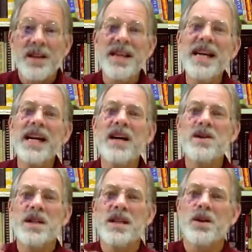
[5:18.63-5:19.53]
Then it
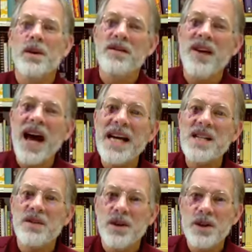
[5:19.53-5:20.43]
goes into the
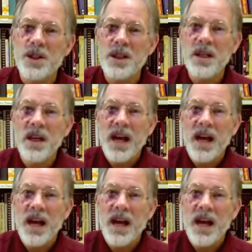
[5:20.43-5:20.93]
Revised Version